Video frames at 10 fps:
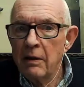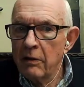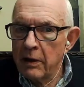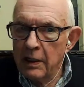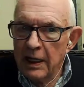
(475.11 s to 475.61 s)

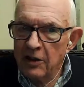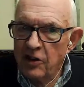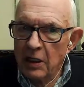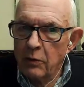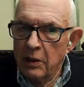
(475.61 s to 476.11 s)
the
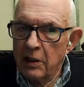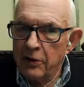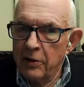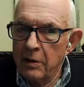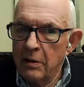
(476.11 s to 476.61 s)
NASDAQ
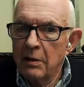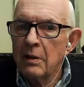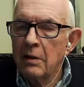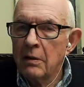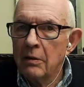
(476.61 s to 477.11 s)
100,
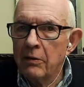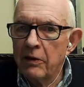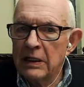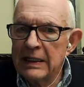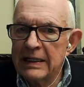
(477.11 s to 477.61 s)
or the
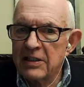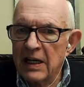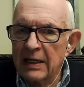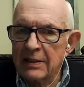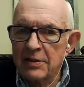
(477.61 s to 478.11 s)

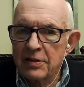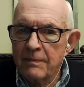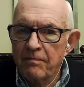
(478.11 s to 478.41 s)
TSX.